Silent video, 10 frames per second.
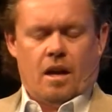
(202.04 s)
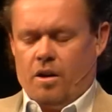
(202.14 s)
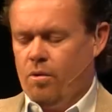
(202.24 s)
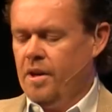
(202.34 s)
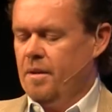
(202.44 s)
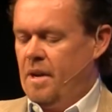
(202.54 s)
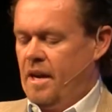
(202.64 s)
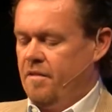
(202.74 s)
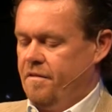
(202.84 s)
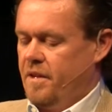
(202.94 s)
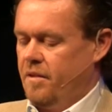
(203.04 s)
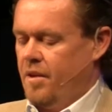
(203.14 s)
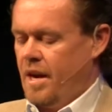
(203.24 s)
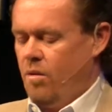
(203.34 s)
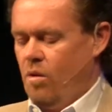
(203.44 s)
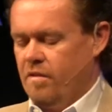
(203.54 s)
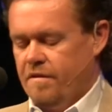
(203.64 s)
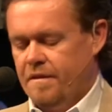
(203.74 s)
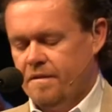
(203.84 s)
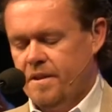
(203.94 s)
According to McAfee, there are now over
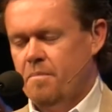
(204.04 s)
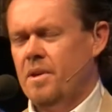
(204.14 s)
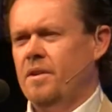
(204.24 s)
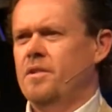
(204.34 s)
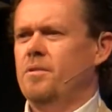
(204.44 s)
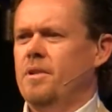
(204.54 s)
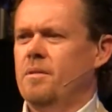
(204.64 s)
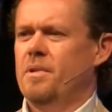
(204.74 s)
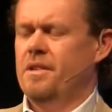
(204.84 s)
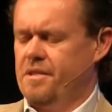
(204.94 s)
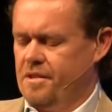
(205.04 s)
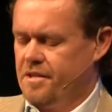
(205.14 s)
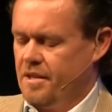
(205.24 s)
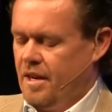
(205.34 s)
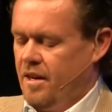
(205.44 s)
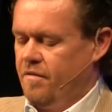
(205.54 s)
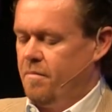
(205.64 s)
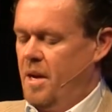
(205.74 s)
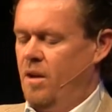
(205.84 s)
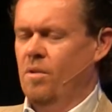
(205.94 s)
50 million unique pieces
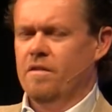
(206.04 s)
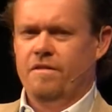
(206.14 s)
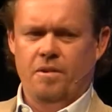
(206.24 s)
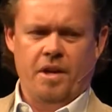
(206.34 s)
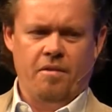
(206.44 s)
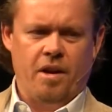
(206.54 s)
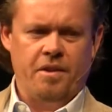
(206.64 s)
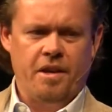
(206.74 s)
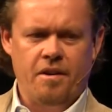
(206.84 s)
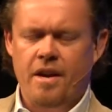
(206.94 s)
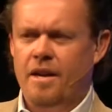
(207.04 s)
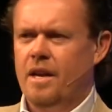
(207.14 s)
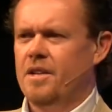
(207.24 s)
of malware floating around the internet,